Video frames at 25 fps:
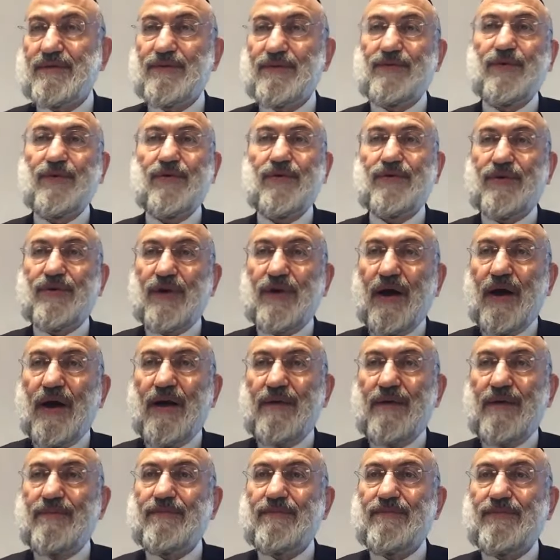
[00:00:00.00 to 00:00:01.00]
Don't
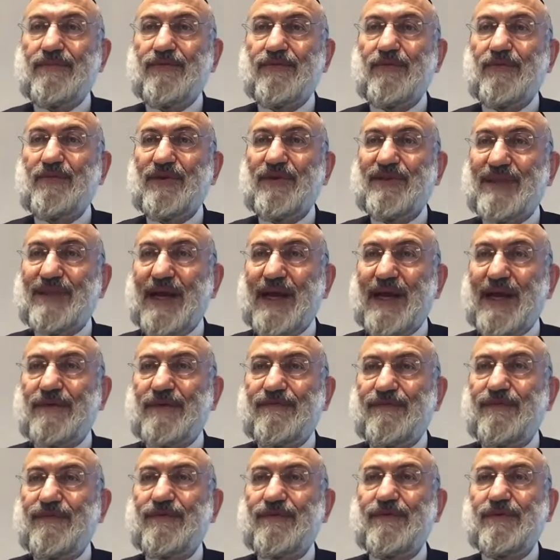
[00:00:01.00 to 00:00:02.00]
come to be
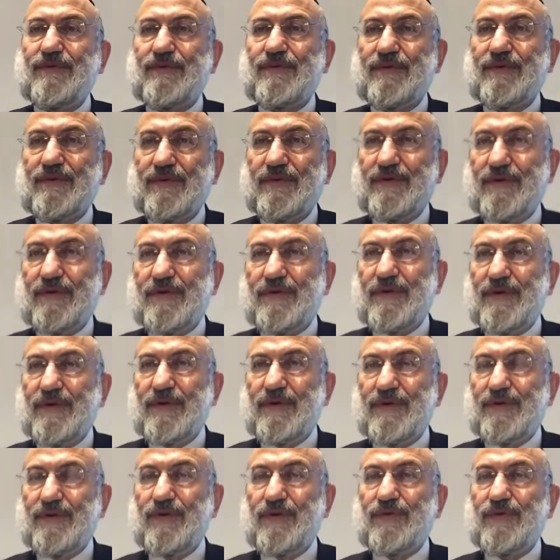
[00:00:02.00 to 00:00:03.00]
thankful.
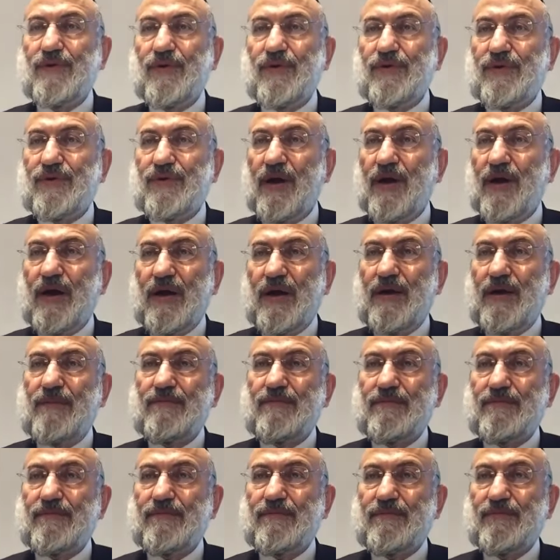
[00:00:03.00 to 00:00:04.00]
You don't
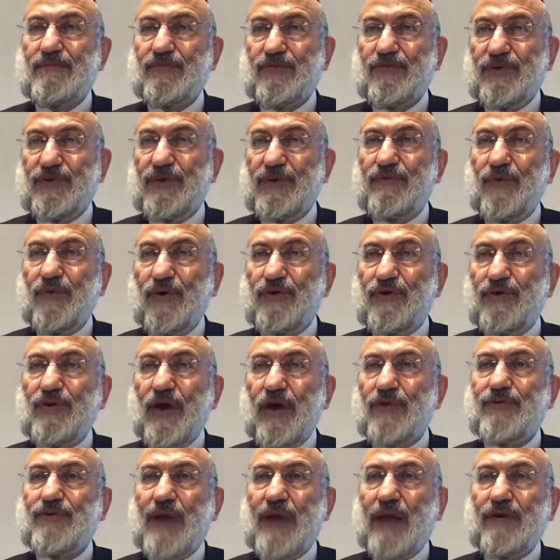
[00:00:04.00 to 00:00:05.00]
come to give
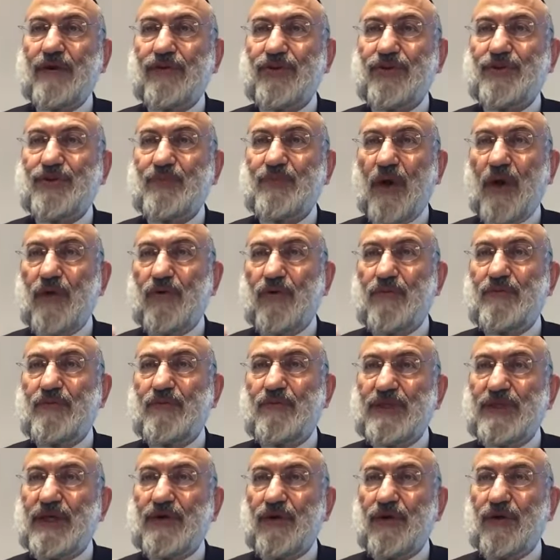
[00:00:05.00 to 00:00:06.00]
hodot HaKadosh Baruch Hu,
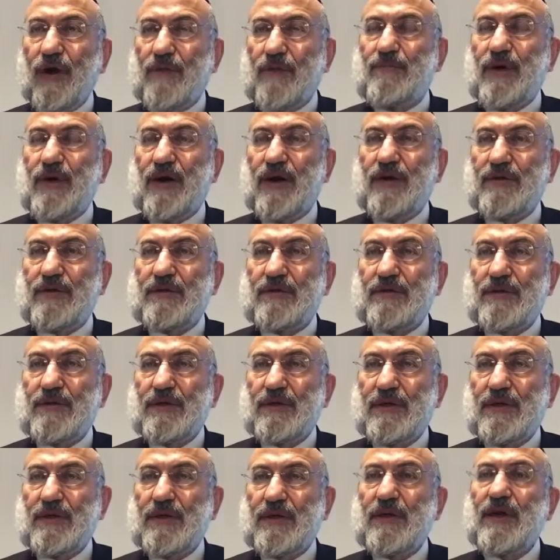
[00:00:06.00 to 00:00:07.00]
bring a korban.
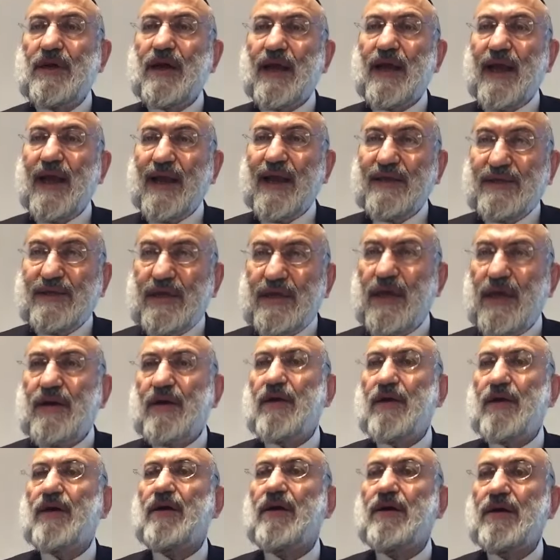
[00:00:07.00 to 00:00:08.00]

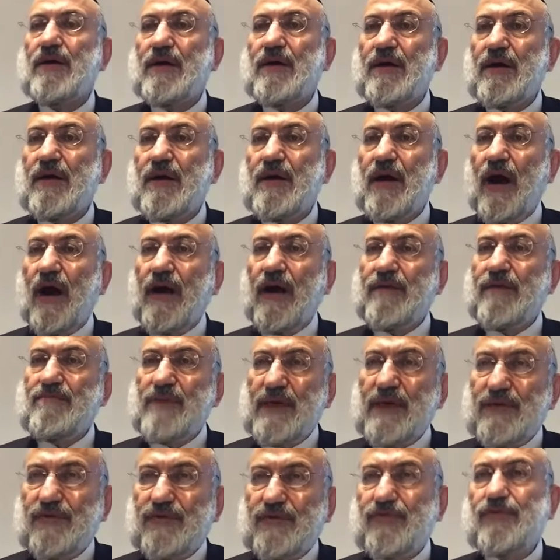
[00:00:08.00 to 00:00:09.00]
I
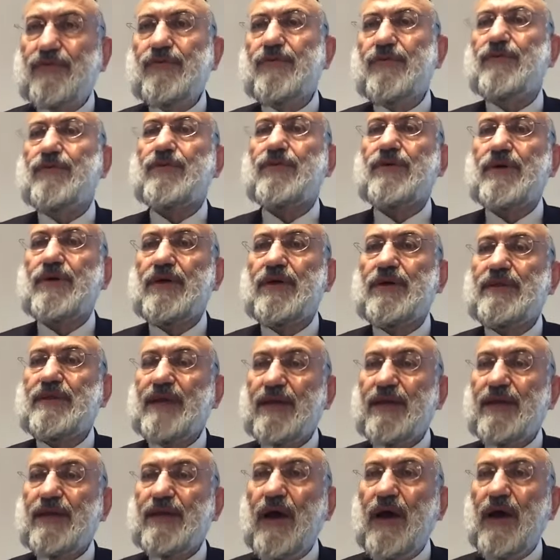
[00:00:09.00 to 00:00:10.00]
make sure
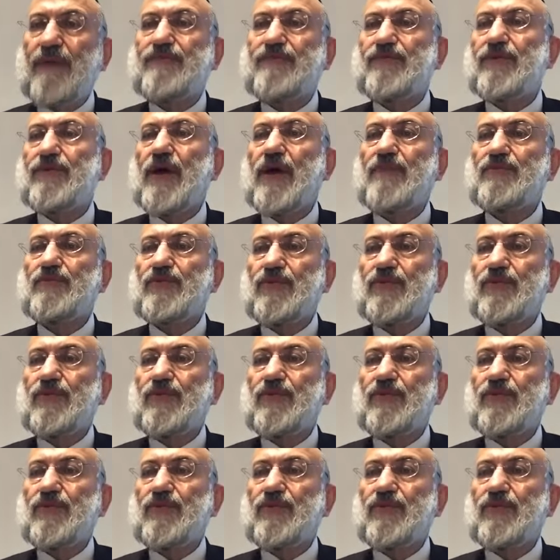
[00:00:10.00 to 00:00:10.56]
that you have to come to